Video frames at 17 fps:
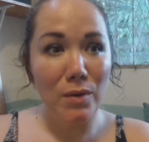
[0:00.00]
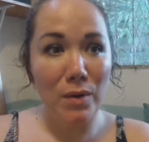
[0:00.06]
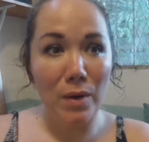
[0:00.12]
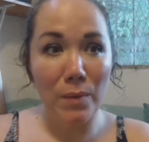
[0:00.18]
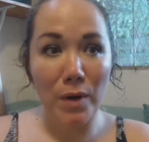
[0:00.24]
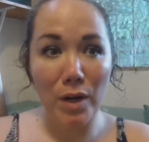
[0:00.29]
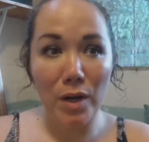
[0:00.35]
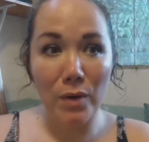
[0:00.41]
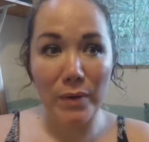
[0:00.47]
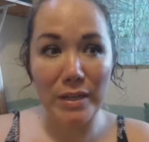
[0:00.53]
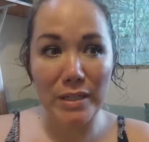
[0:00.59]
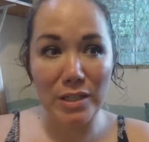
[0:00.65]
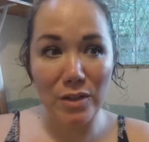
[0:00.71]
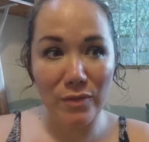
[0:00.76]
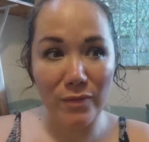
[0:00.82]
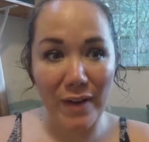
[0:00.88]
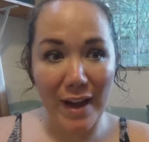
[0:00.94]
We weren't going
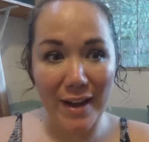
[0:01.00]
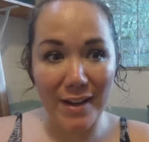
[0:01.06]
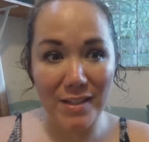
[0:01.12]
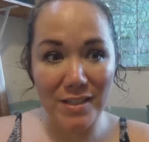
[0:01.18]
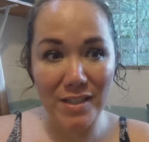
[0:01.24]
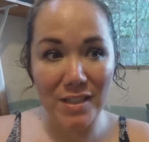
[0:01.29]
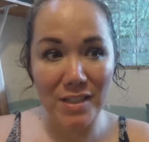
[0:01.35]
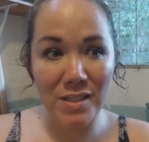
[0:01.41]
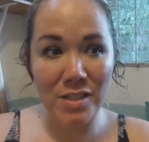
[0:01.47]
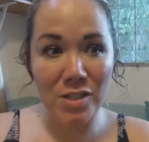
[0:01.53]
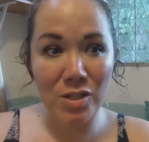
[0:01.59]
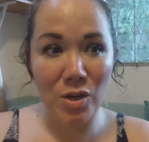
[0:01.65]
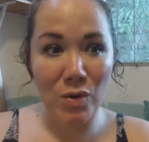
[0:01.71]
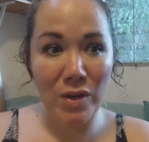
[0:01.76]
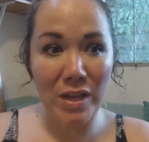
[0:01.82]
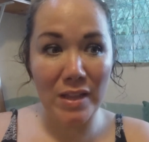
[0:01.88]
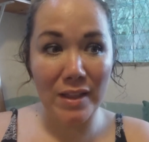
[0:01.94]
too fast, and
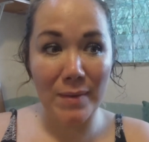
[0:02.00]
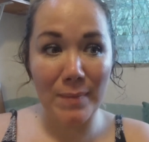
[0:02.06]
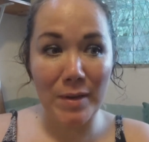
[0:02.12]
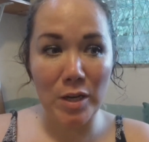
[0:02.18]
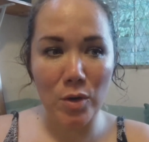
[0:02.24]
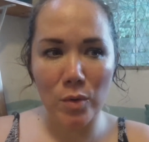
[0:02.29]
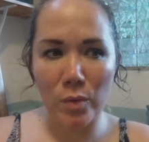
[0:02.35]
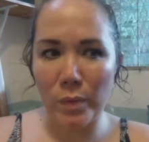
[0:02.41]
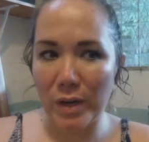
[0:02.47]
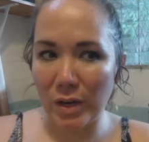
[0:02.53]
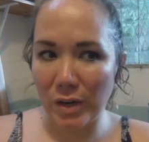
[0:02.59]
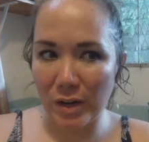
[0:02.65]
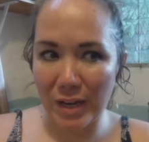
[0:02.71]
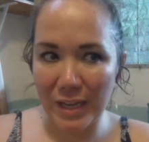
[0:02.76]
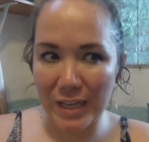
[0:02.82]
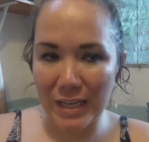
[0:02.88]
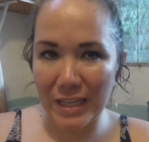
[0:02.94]
so he let me know when we
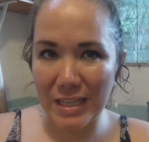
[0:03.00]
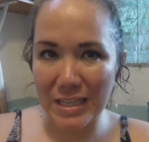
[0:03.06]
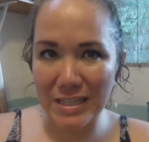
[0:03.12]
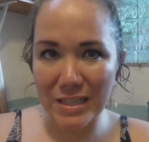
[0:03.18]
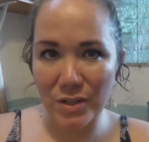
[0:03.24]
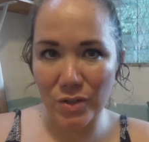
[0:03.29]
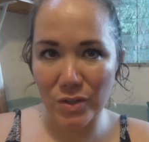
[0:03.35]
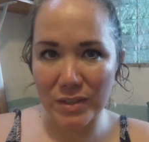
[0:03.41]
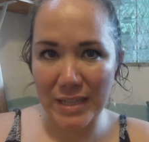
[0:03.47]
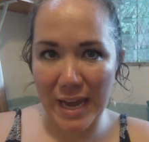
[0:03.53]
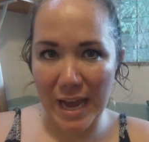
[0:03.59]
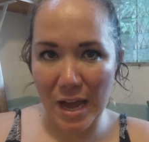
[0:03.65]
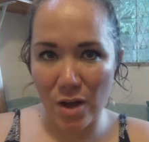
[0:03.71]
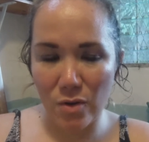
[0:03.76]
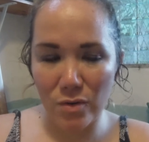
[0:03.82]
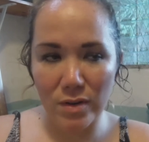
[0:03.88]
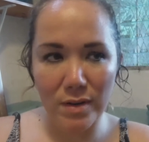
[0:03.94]
were in this little
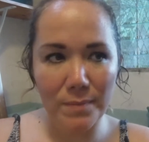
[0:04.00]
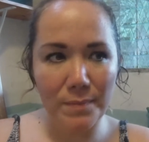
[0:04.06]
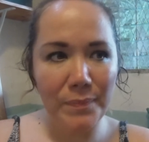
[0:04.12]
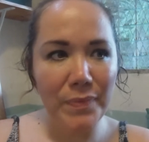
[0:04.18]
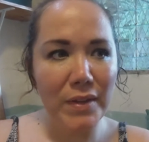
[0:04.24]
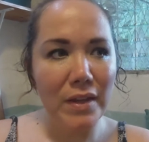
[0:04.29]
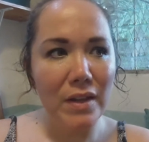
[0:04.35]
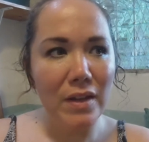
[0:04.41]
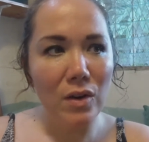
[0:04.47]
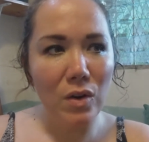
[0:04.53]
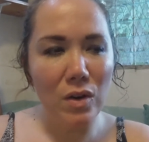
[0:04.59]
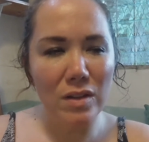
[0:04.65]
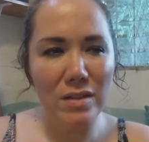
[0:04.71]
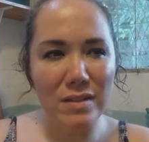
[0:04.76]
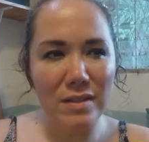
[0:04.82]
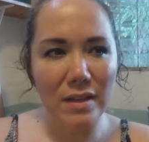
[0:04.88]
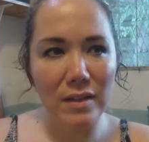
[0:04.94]
town, and
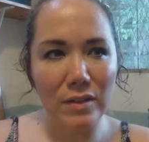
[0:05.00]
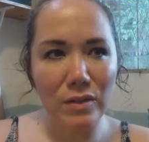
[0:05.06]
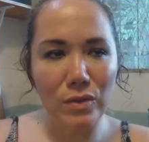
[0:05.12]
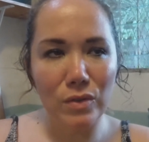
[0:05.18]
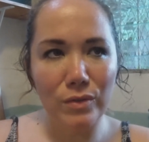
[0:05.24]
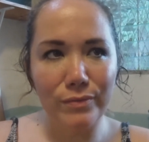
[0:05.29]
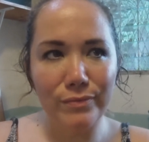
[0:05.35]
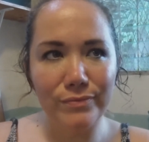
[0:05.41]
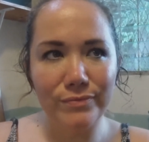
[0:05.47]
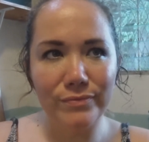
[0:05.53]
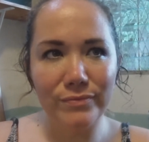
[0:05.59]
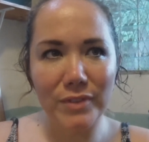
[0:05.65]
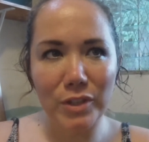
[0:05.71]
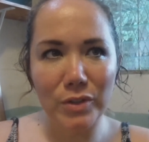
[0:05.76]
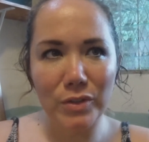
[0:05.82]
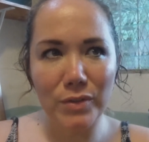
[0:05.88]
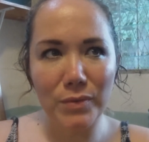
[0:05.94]
or this like little
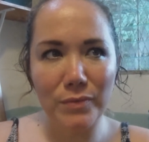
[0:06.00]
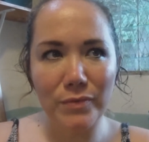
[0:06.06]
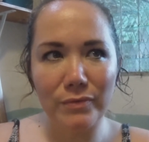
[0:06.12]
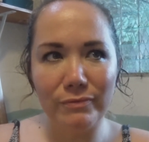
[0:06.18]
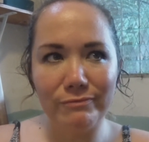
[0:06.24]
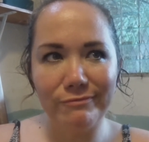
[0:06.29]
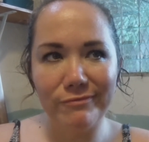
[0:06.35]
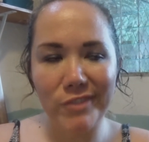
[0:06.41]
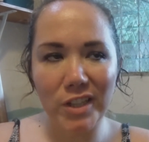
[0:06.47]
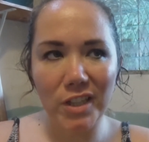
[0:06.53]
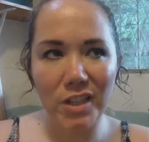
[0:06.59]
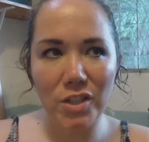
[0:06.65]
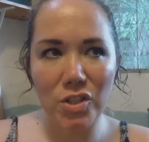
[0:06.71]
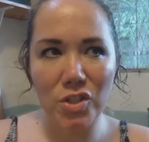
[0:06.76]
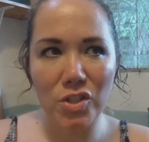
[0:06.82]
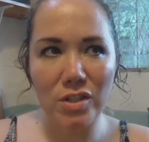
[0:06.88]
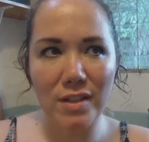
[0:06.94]

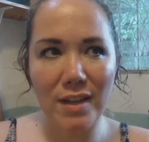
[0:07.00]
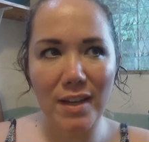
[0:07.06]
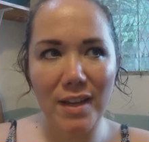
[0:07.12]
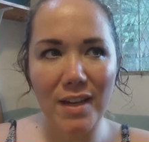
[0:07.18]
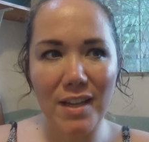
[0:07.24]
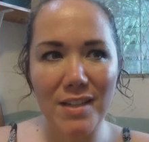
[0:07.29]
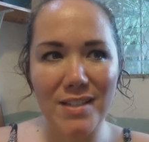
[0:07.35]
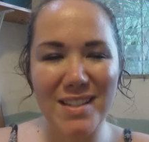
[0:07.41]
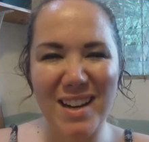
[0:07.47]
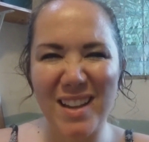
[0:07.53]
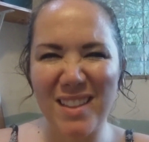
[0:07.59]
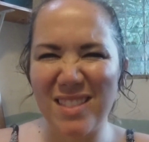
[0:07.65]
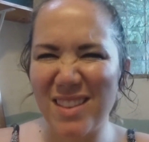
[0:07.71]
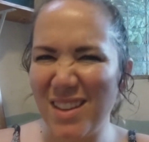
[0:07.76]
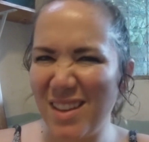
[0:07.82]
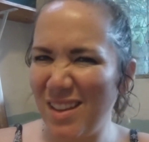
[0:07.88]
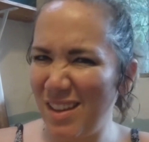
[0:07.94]
village, and he said, "I
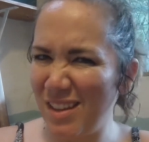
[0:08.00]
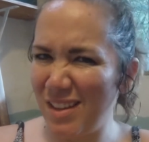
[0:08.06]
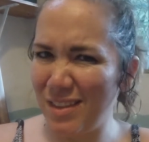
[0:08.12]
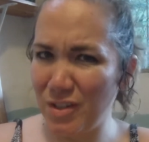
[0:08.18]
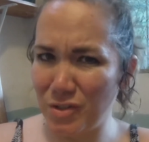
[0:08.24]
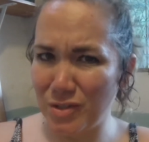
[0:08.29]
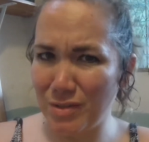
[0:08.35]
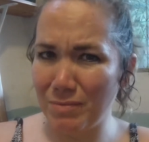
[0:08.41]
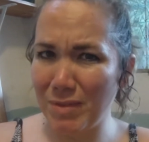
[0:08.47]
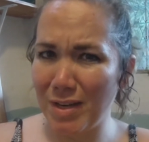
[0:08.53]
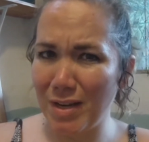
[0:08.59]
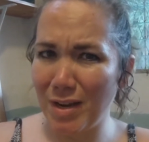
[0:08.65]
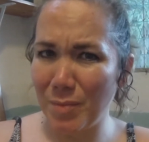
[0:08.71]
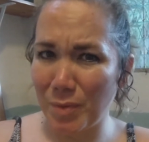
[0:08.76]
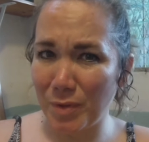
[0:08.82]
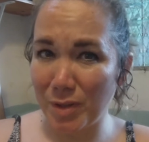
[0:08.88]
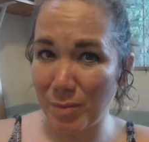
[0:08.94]
think there's
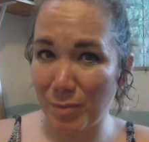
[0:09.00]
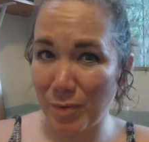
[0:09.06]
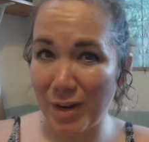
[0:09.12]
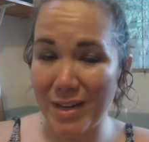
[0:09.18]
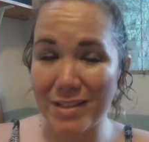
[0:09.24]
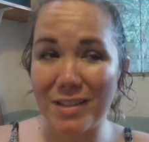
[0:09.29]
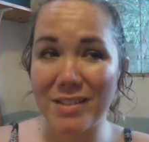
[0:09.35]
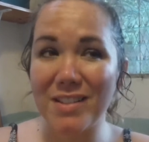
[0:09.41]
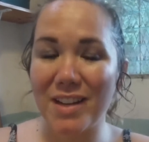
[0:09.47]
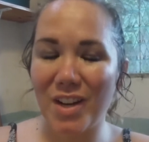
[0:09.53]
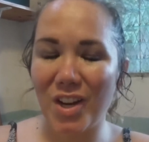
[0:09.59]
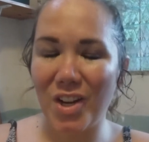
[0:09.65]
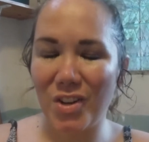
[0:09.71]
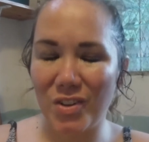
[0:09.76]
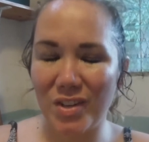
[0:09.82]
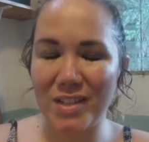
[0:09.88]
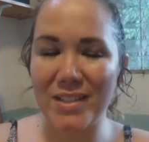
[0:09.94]
something up with the brakes." I was like, "Are
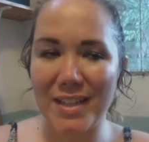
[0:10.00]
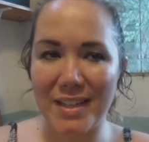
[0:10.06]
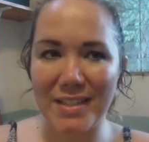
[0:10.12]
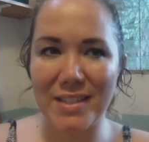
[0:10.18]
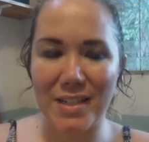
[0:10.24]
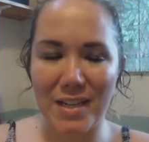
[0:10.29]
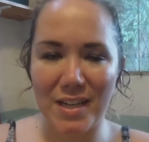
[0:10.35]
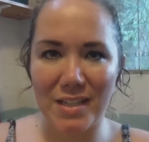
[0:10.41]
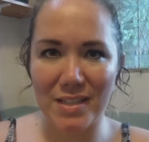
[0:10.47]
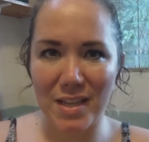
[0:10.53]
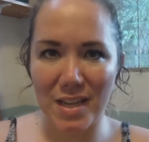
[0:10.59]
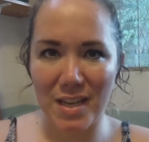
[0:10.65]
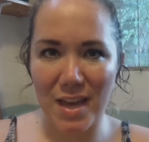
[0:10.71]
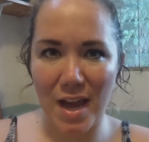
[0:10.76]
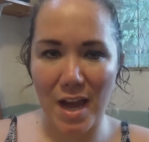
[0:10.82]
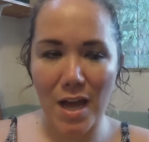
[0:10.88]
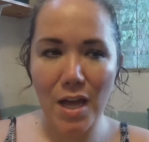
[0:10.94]
you going to test it?" And he's
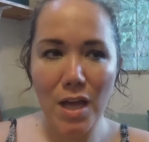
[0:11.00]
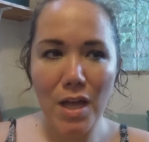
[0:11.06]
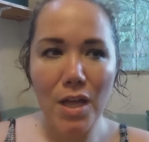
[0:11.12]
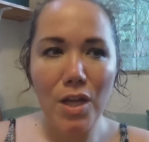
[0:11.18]
like, "Yeah."